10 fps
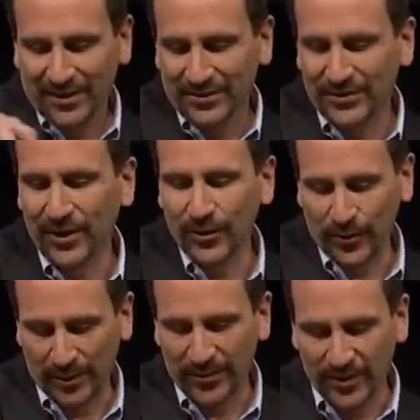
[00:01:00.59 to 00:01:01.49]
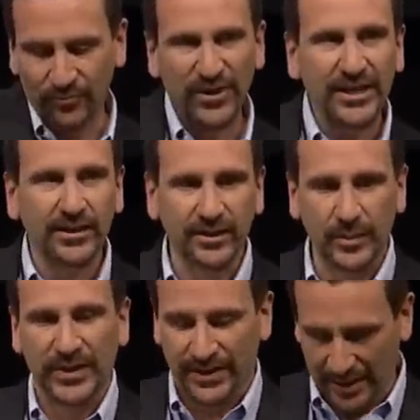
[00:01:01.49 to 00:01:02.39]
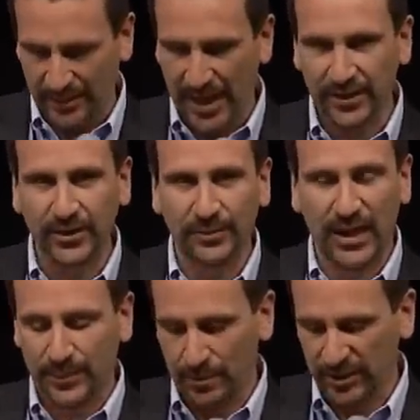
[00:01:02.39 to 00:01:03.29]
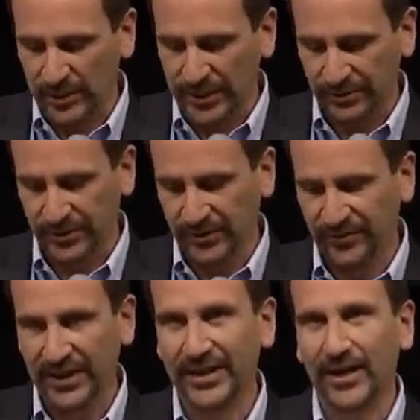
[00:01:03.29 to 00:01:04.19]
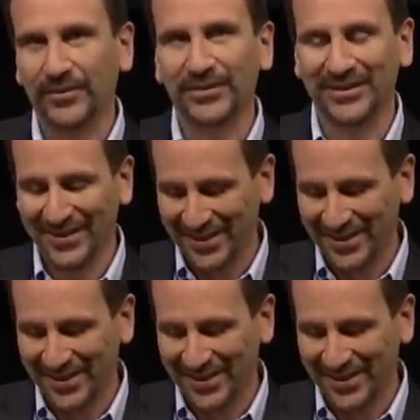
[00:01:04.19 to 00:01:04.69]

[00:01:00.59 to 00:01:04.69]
So I'm going to read a little bit. I'm not a public speaker, as you're going to find out.